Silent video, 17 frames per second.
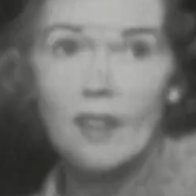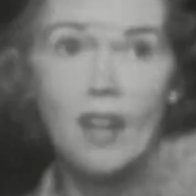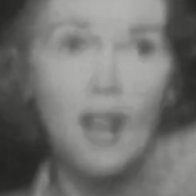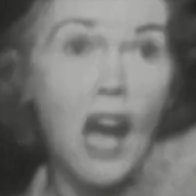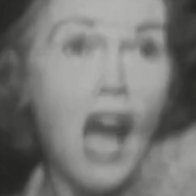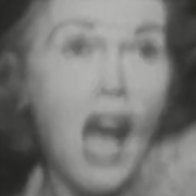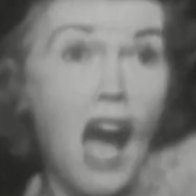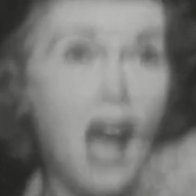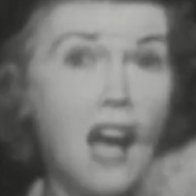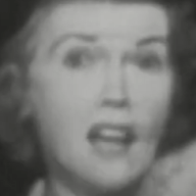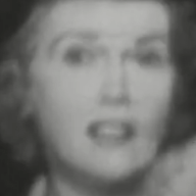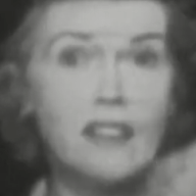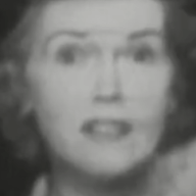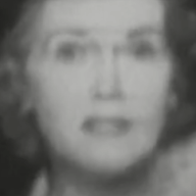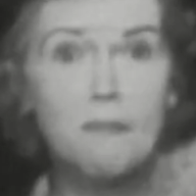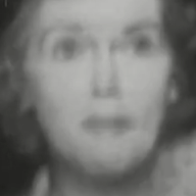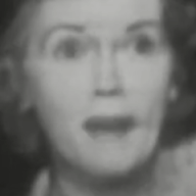Ollie's
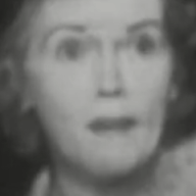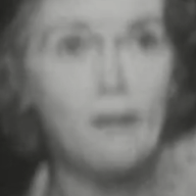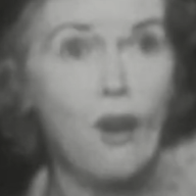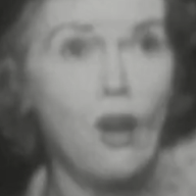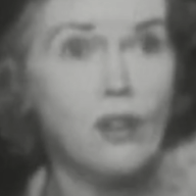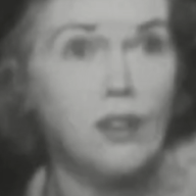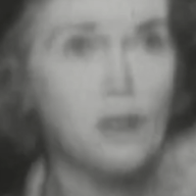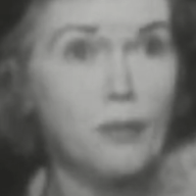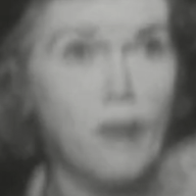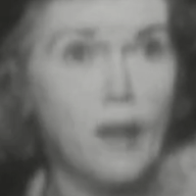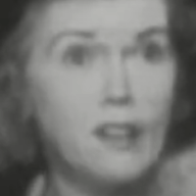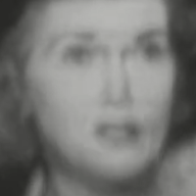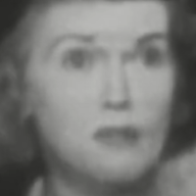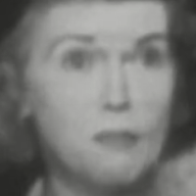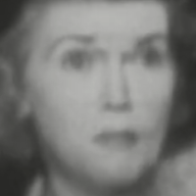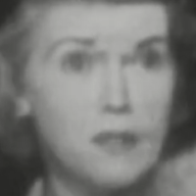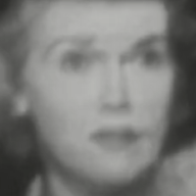made all the
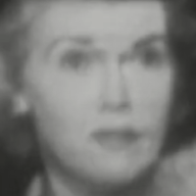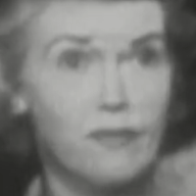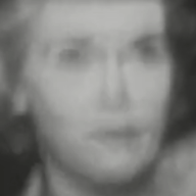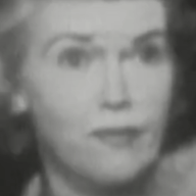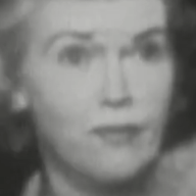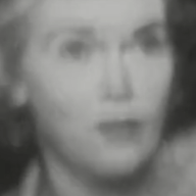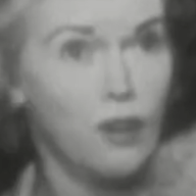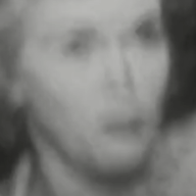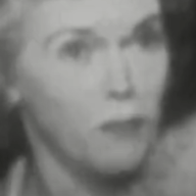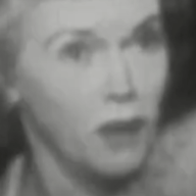arrangements for me.